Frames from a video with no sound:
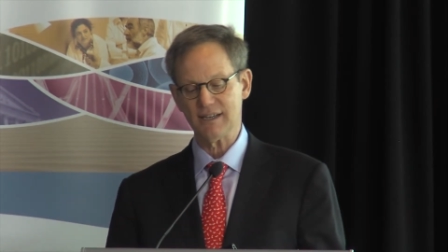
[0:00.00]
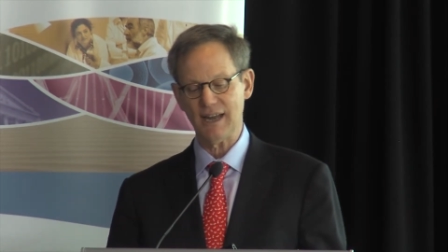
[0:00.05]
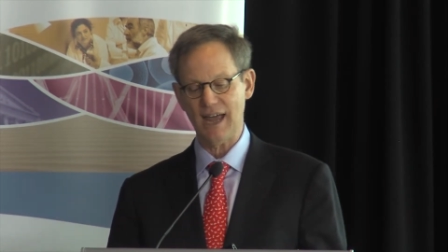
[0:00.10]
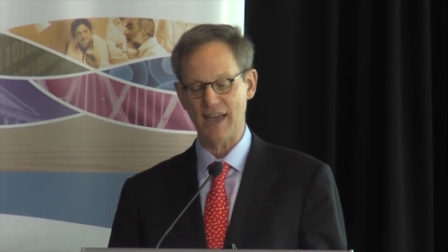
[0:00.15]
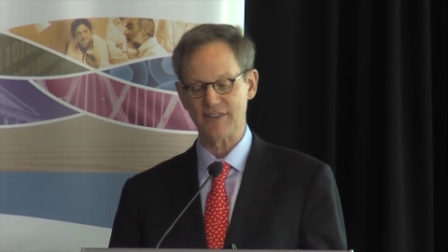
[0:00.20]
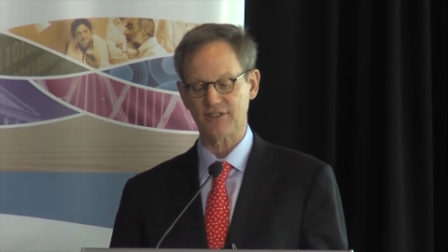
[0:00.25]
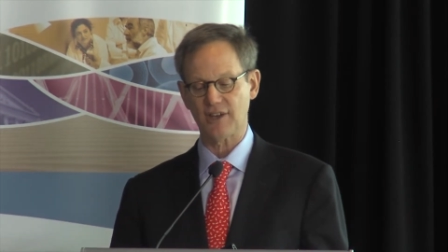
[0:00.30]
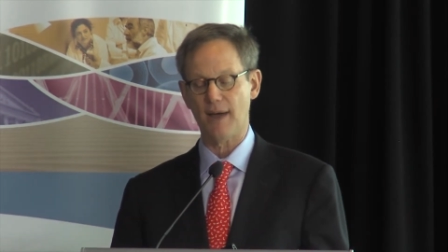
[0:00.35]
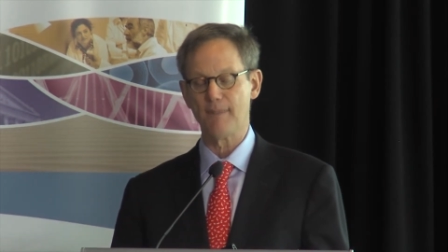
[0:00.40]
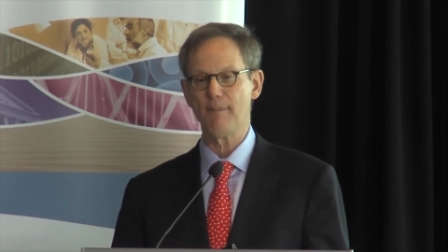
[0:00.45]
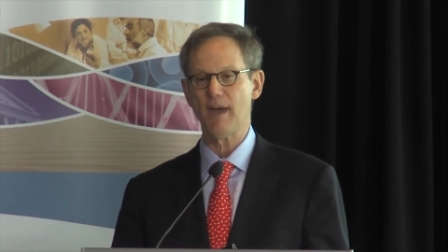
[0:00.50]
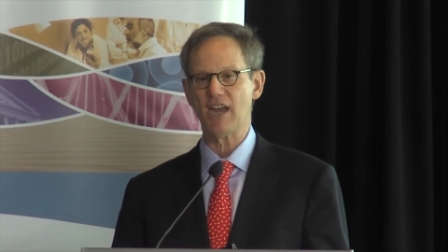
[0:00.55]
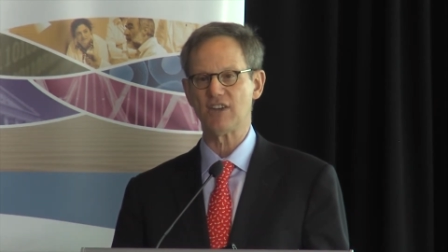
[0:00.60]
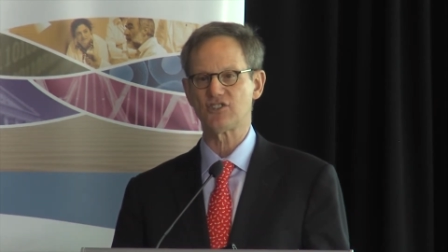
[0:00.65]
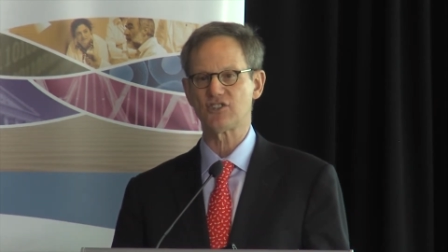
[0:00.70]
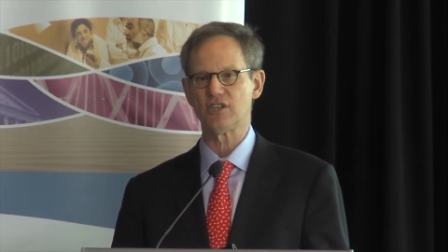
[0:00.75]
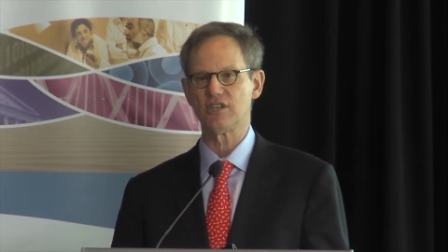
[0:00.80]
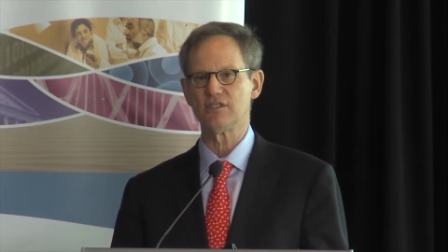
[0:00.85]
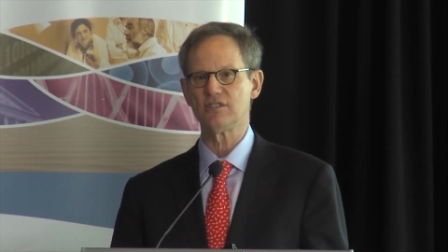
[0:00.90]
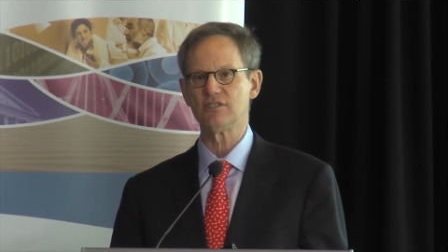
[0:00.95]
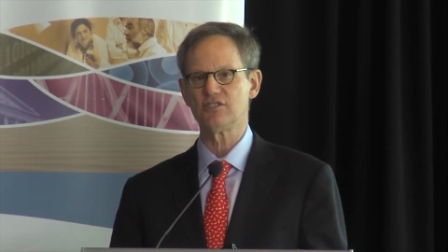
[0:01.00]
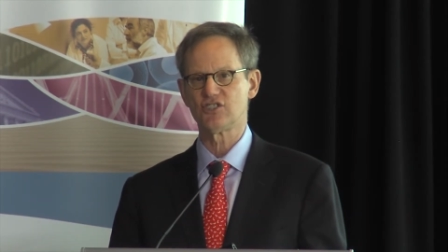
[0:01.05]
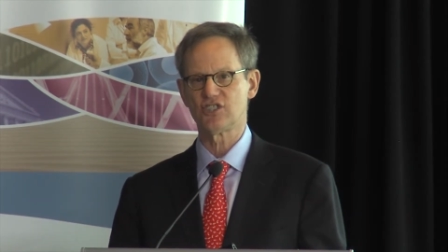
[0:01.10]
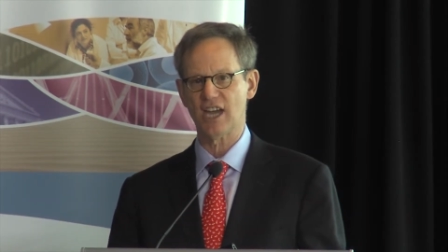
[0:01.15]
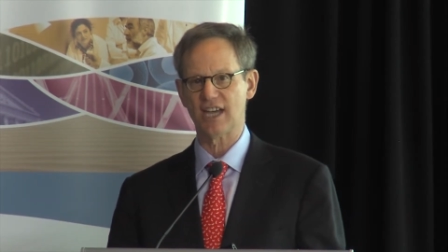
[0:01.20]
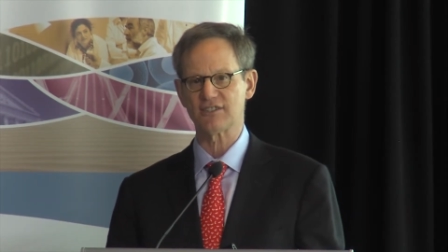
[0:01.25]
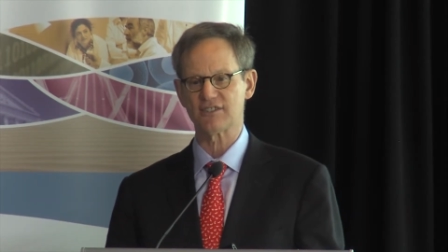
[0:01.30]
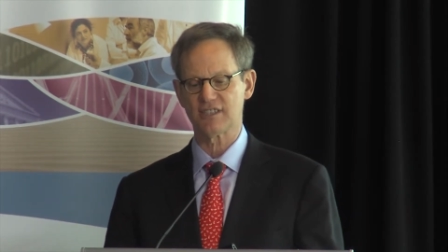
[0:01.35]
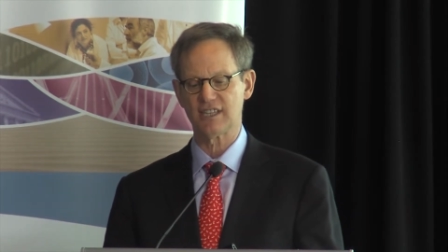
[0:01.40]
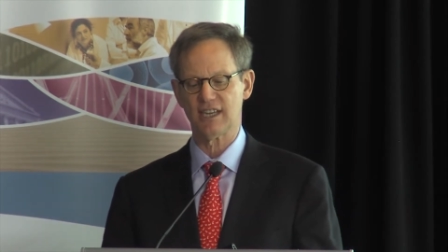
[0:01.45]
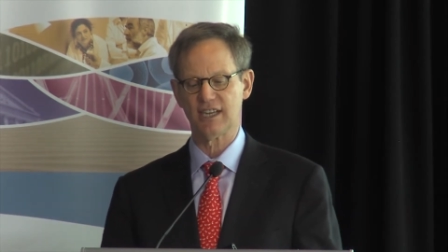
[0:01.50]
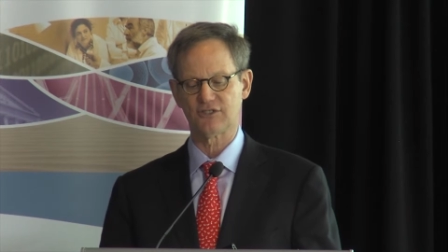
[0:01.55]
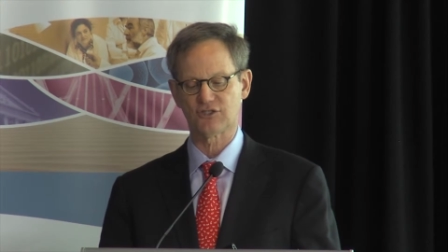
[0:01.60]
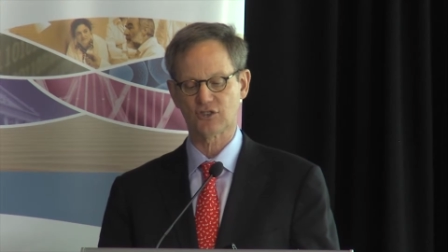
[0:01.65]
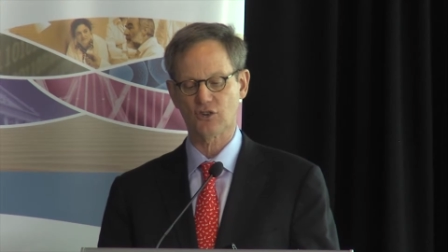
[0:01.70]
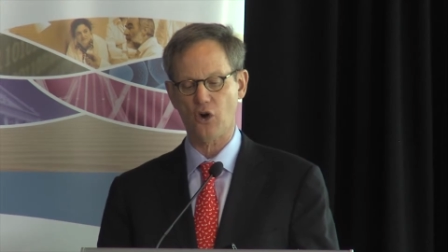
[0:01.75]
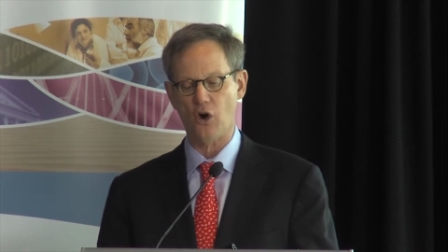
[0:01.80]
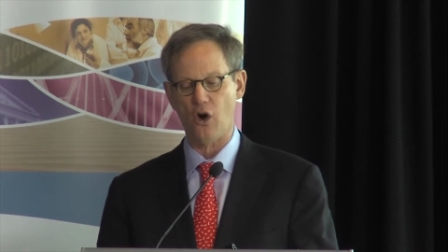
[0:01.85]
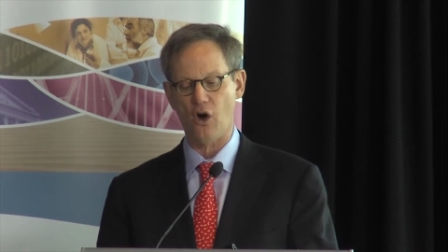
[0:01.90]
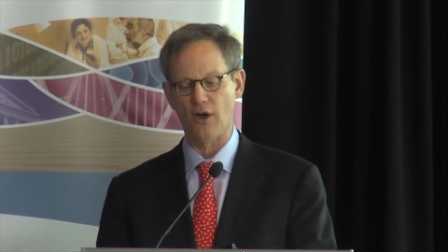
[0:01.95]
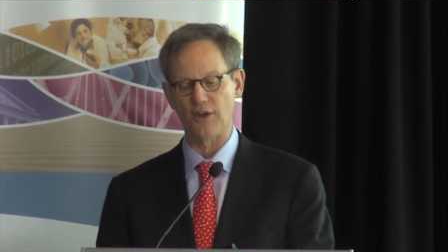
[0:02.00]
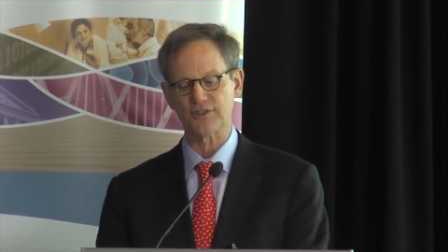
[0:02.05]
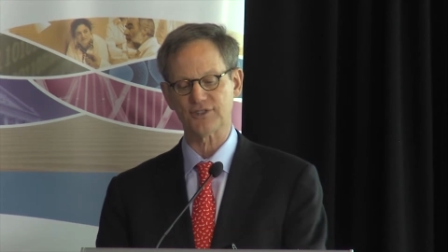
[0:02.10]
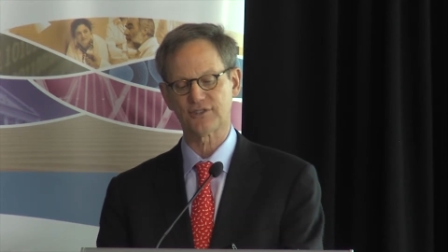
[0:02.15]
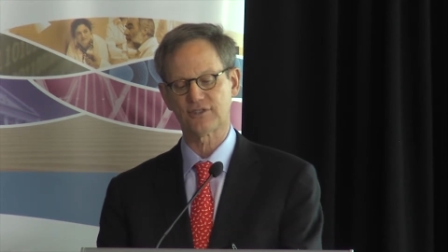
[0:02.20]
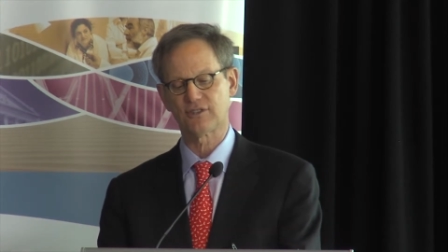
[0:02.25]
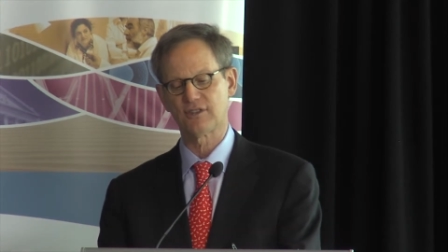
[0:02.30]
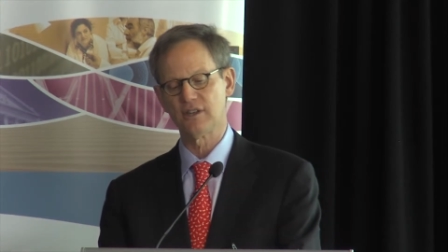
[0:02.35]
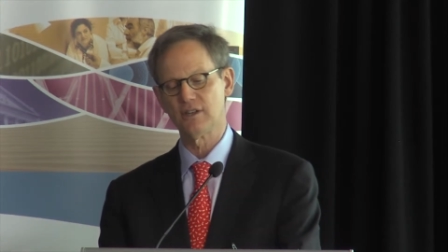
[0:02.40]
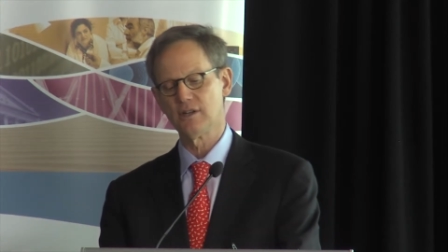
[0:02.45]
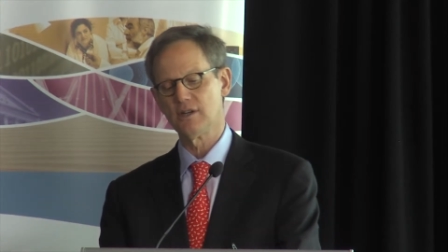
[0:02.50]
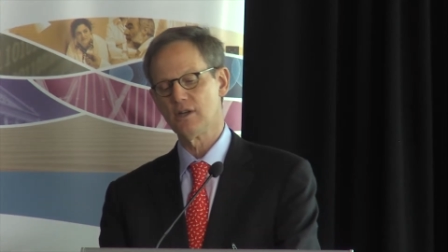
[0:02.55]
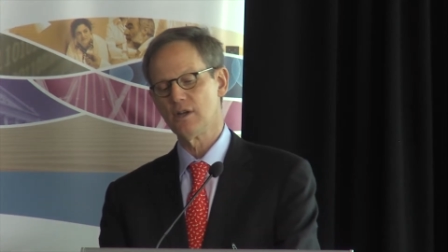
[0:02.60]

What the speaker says: as I mentioned, just its cost.